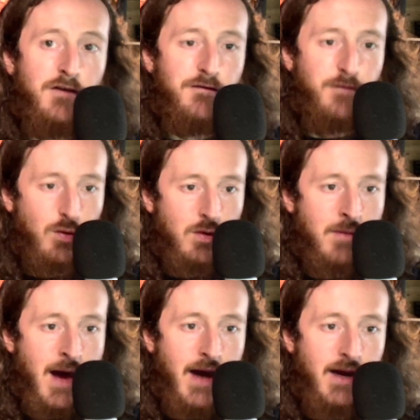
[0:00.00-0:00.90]

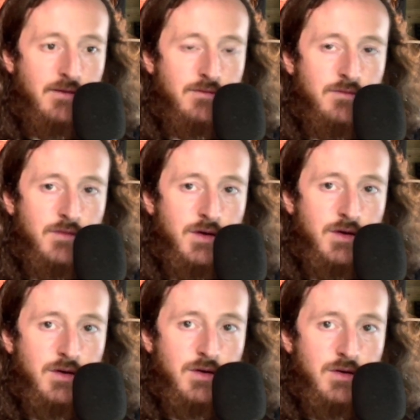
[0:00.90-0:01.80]
format it,
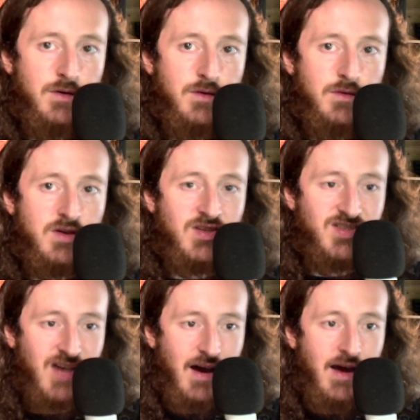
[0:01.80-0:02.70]

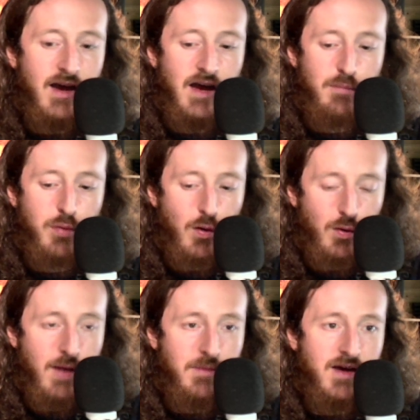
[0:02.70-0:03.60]
design and
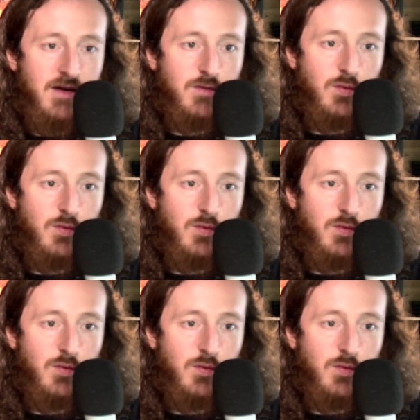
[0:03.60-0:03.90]
program it